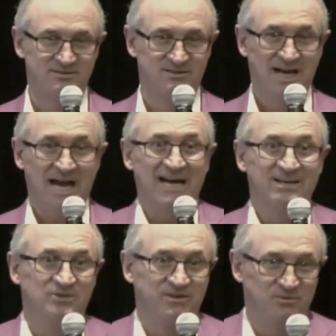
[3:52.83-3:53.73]
I don't
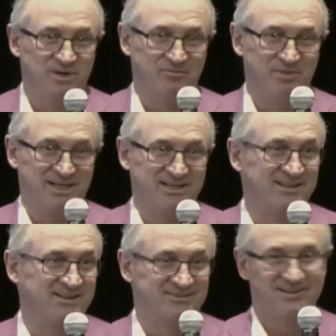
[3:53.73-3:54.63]
even want to be in
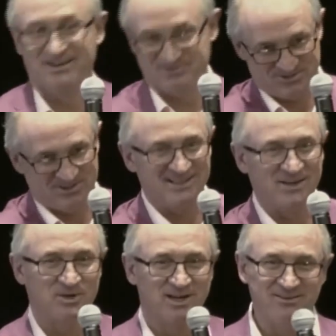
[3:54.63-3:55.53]
here. Okay, there we
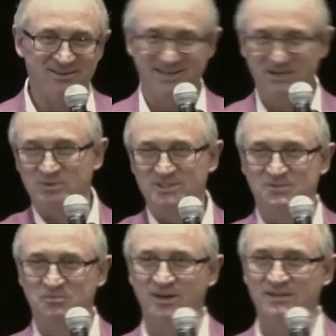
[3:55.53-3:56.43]
go. He wins the
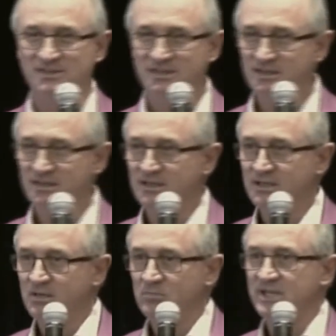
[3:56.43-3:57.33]
prize.
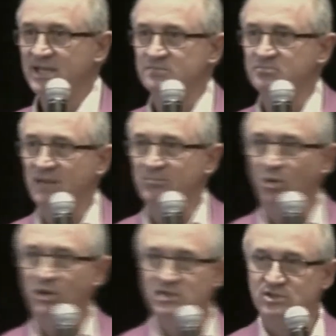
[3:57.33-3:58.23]
But that's my
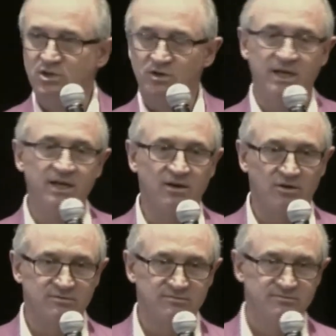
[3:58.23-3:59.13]
point is you're here.
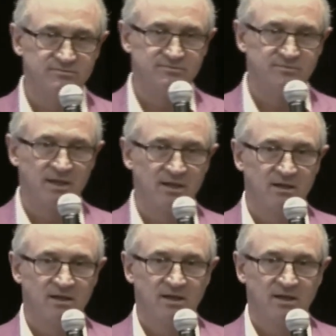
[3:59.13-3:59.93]
You're